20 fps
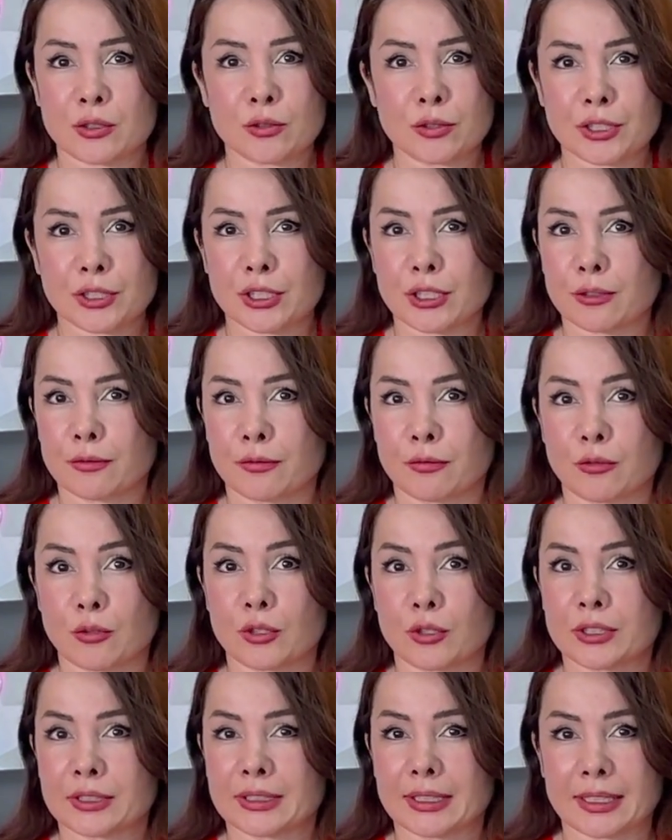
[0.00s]
looking
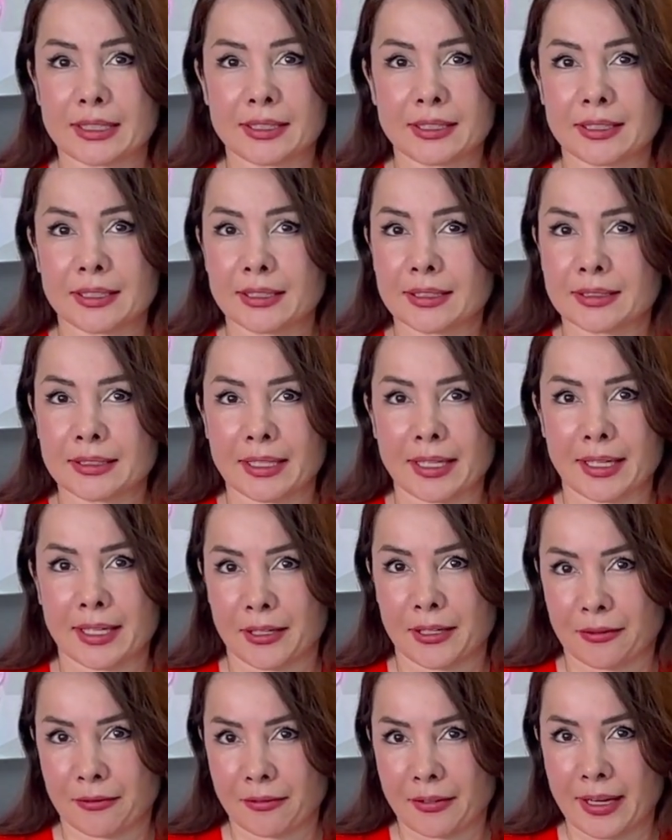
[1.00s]
for the key
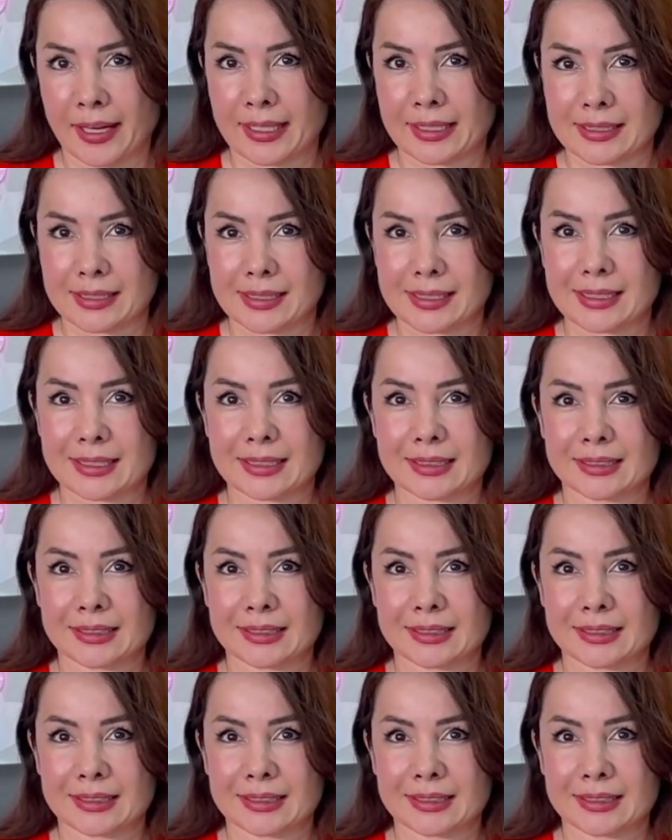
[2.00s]
takeaways.